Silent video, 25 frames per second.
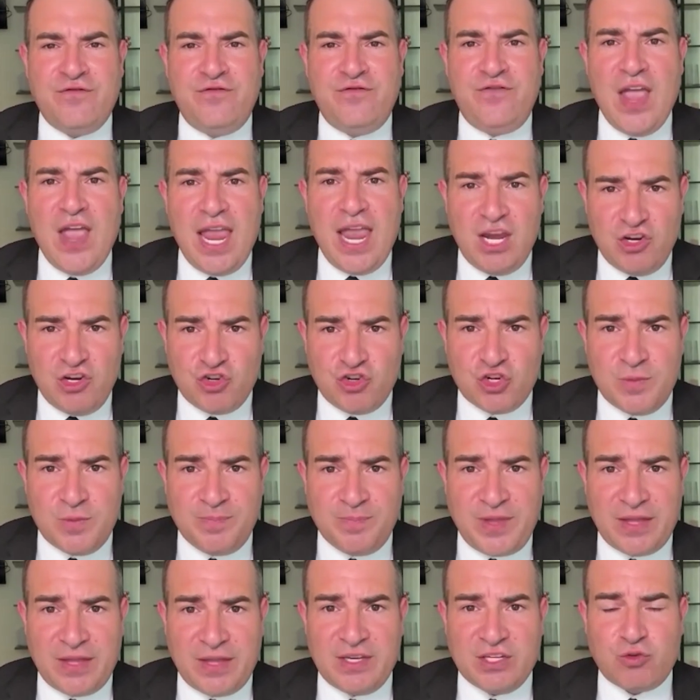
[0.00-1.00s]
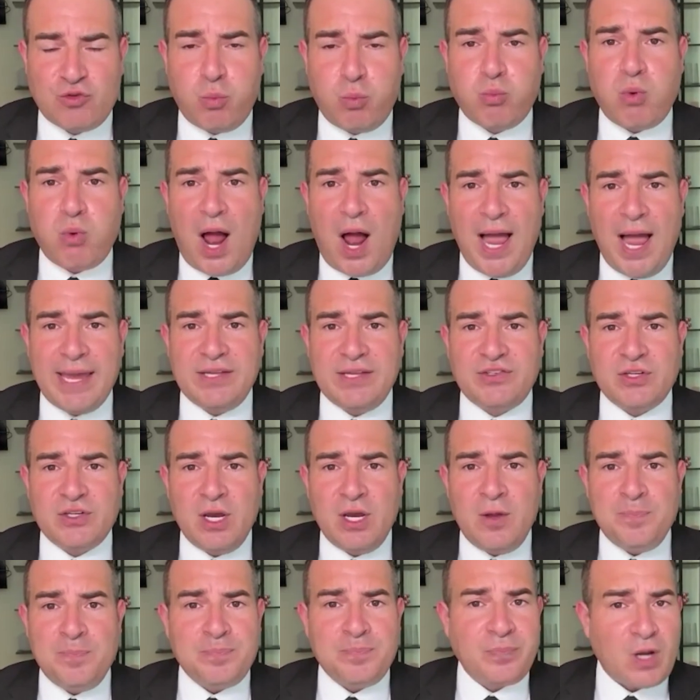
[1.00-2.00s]
invasion, that these
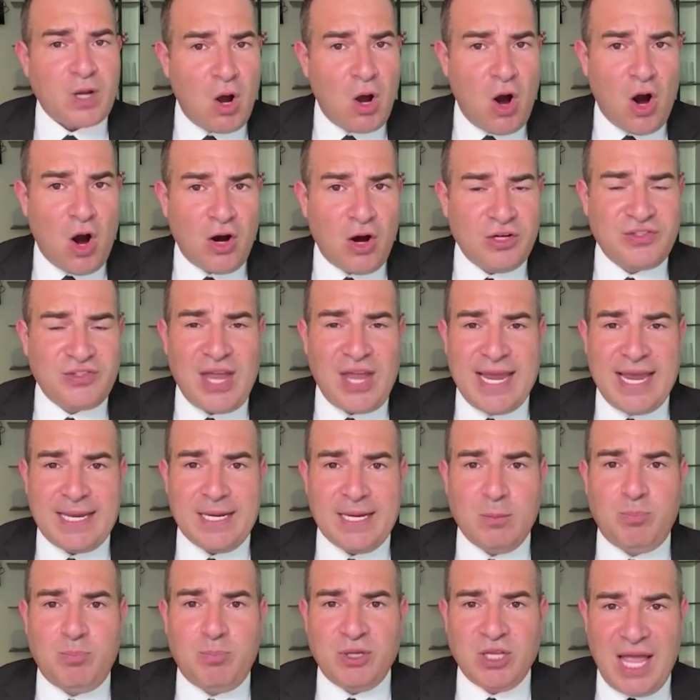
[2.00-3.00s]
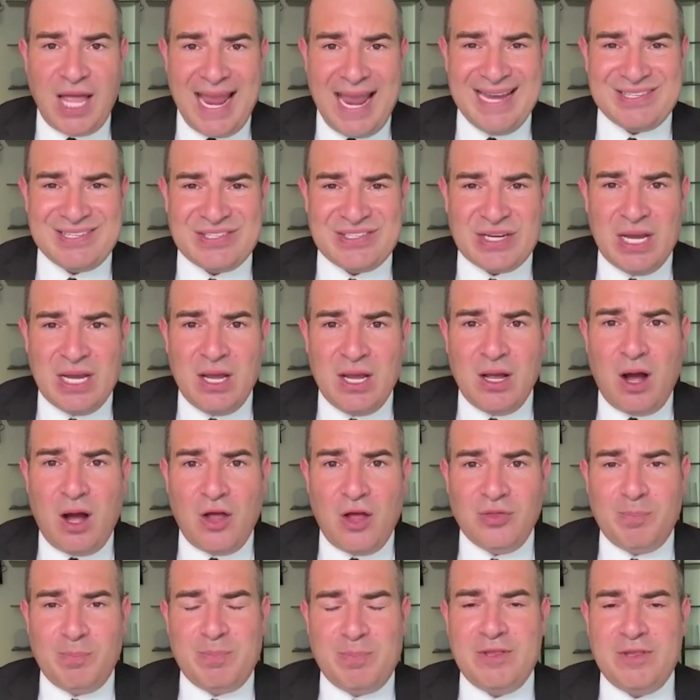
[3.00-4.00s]
riots are taking place
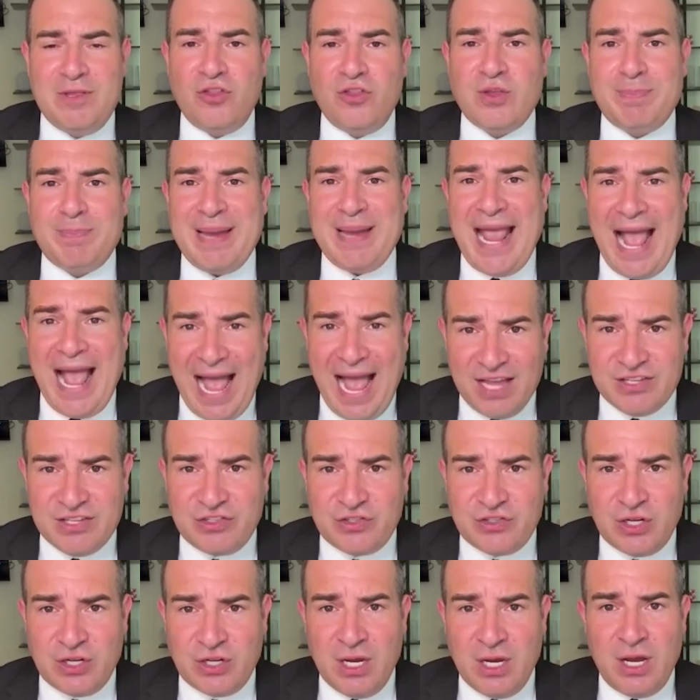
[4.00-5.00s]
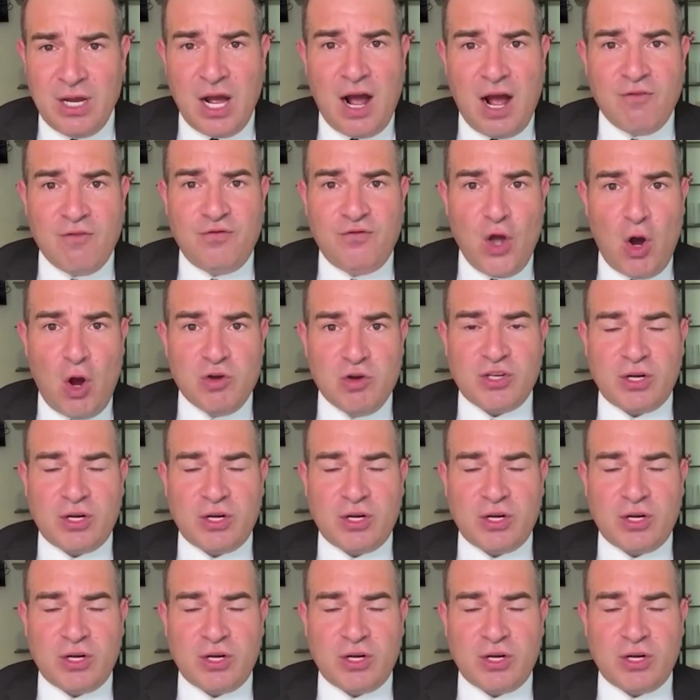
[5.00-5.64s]
on the behest of